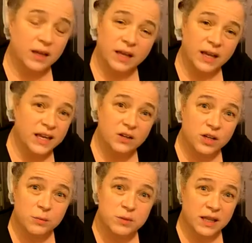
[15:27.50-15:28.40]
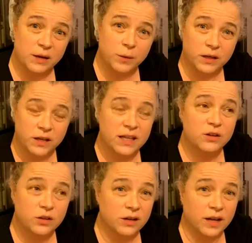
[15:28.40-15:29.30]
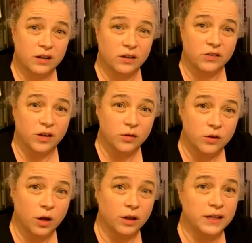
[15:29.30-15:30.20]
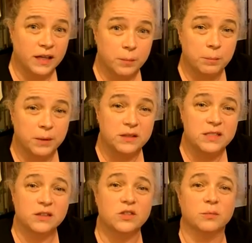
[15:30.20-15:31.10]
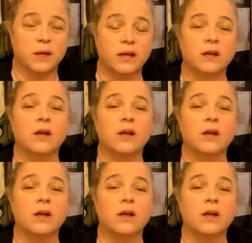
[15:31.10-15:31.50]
he was a lightweight. He couldn't handle his alcohol, and he had a big deal to make.